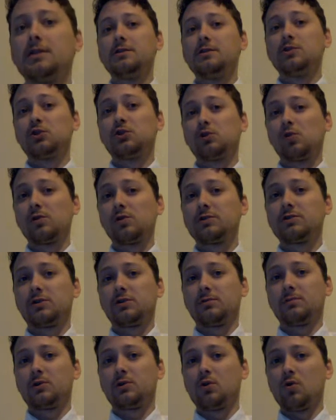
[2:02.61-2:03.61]
the
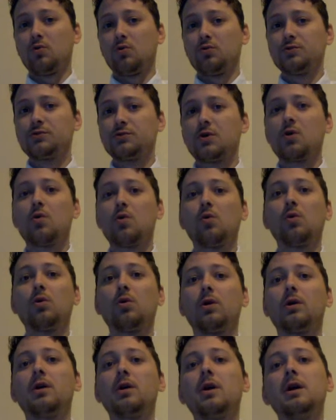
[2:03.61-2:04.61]
short-term goals
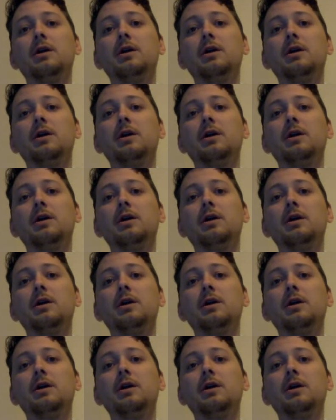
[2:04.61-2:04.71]
or